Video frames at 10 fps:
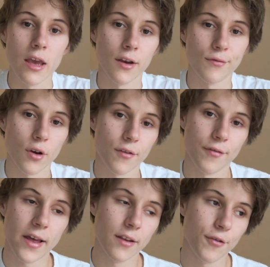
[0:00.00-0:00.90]
If you have
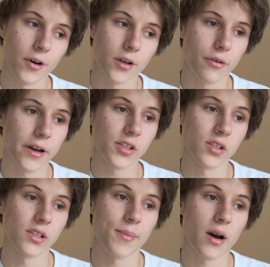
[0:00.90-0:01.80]
any further
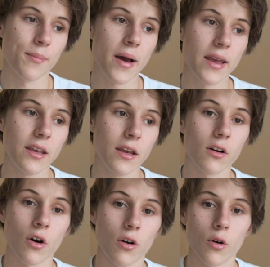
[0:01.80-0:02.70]
questions about my
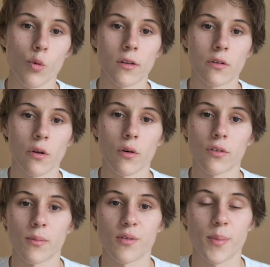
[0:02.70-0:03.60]
gear or you want to know
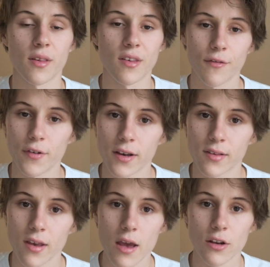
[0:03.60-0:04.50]
some
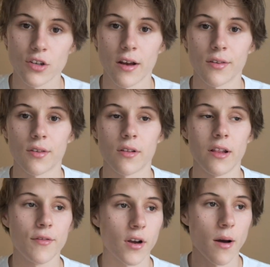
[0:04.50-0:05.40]
specifics, just
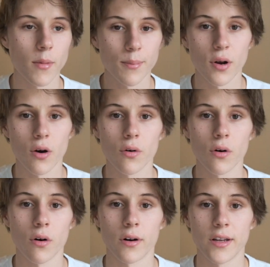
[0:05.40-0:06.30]
leave a comment below
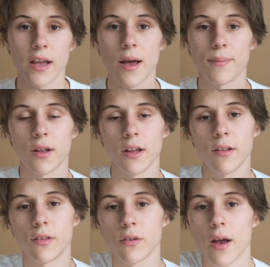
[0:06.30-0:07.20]
or DM me on
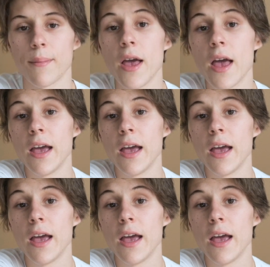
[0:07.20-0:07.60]
Instagram.